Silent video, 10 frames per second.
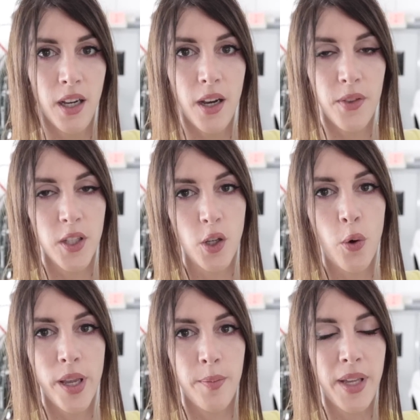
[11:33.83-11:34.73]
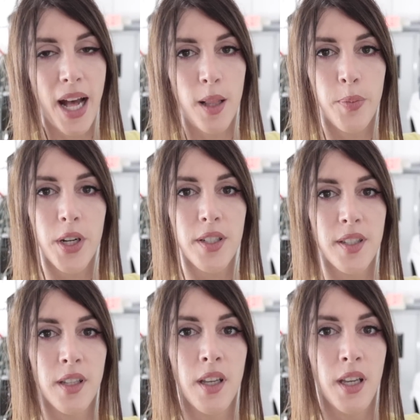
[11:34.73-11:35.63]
of these OEM calipers